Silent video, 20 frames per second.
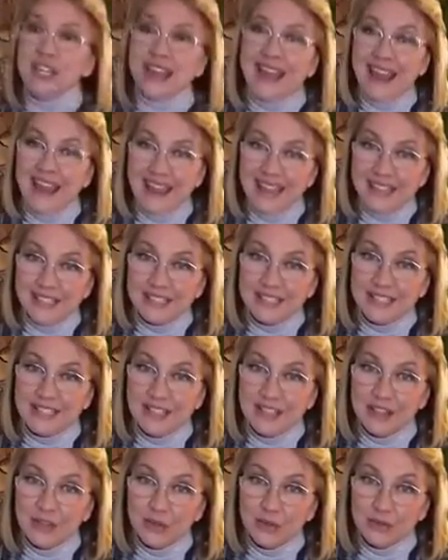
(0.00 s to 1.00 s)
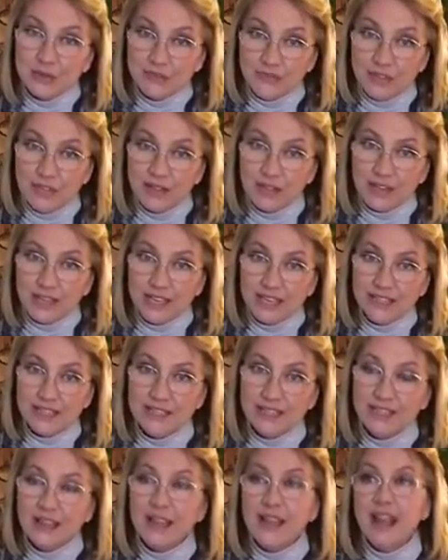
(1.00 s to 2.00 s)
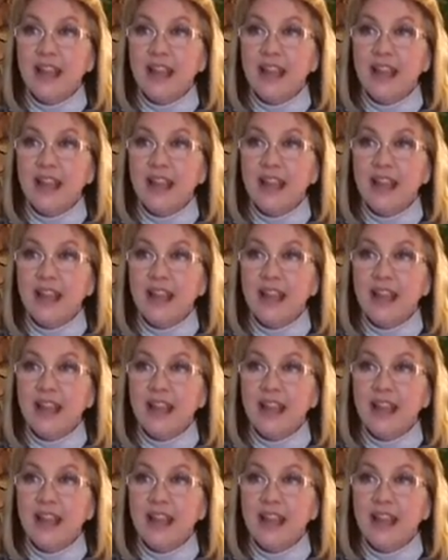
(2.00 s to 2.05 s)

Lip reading: hates those feelings.